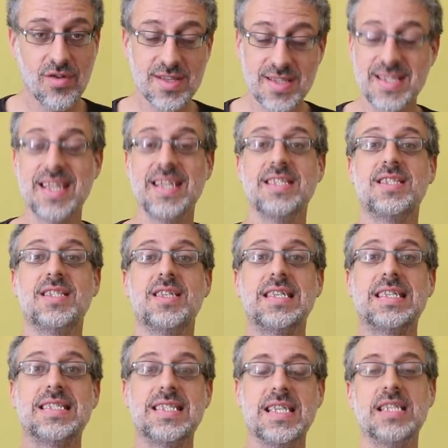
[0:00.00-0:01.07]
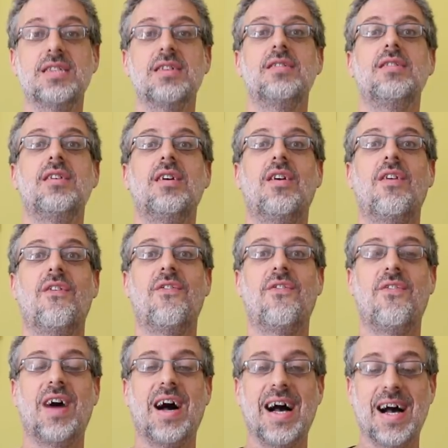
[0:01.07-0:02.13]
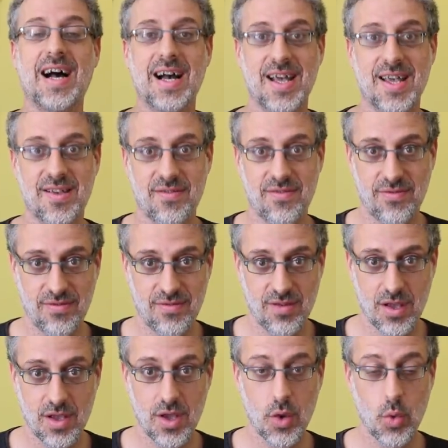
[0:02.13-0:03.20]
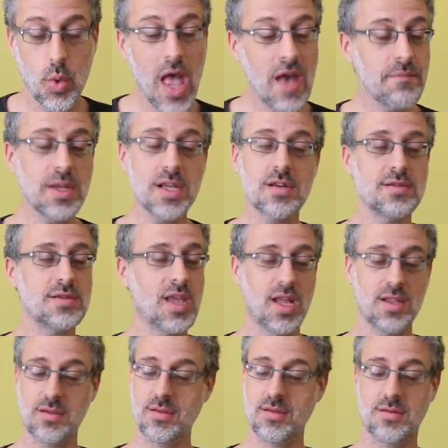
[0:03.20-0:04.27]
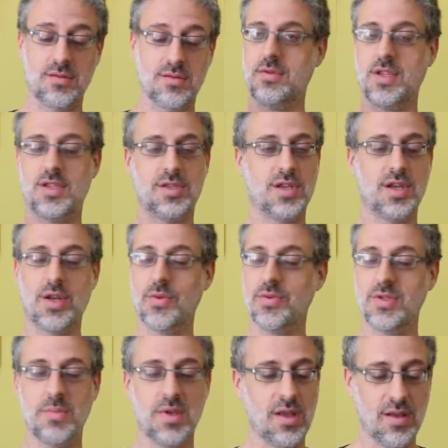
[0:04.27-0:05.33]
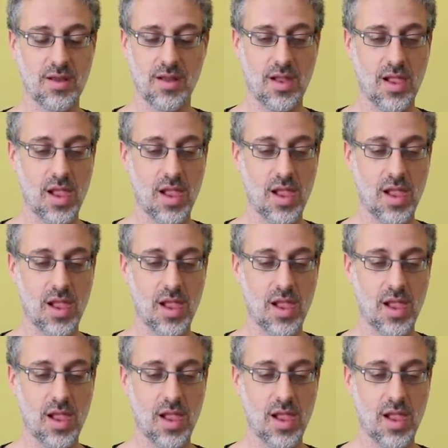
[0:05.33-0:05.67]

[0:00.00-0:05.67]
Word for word: since season five. We have been content, this includes me,